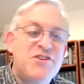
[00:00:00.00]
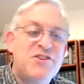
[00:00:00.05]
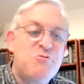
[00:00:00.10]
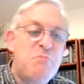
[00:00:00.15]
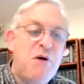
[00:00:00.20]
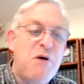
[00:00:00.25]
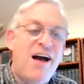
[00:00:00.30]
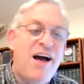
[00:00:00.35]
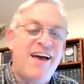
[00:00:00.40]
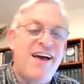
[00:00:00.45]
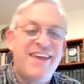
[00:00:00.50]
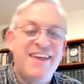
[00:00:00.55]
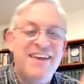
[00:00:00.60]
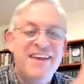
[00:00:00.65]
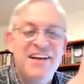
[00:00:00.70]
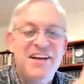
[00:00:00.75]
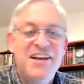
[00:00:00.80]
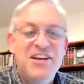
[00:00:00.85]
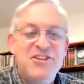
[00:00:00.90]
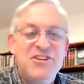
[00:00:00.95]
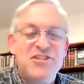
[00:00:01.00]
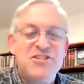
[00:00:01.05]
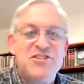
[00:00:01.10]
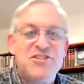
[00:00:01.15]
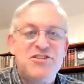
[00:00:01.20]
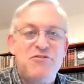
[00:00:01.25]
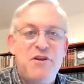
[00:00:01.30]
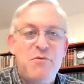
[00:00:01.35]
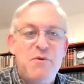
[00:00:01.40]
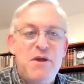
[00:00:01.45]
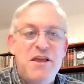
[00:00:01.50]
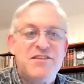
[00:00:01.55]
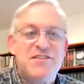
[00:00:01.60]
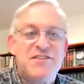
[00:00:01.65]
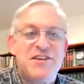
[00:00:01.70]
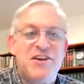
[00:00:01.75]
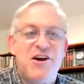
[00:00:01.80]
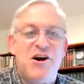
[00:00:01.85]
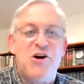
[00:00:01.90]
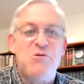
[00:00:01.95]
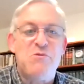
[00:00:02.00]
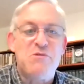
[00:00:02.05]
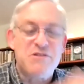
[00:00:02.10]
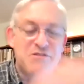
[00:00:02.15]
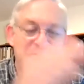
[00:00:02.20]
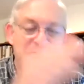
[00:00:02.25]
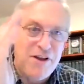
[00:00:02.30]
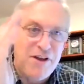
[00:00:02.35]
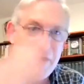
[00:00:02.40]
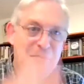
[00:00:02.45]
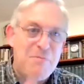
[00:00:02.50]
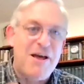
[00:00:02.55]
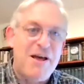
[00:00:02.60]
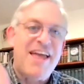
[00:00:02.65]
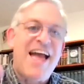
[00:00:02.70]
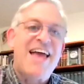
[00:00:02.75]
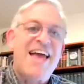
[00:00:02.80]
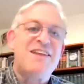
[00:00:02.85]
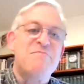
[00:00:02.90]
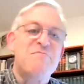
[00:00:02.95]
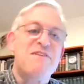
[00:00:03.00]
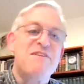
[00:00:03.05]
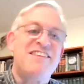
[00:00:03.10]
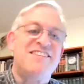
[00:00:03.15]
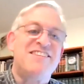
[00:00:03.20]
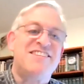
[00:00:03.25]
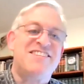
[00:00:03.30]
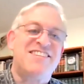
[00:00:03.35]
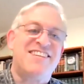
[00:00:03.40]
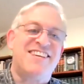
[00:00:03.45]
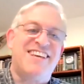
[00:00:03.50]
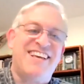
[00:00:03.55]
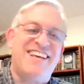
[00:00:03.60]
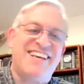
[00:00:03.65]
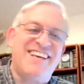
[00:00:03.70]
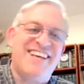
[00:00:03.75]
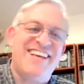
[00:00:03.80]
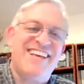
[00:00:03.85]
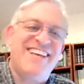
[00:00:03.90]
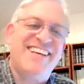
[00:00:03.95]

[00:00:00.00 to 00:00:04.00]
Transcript: weeks in Dubai just three weeks ago? Rabbi Adam Mintz.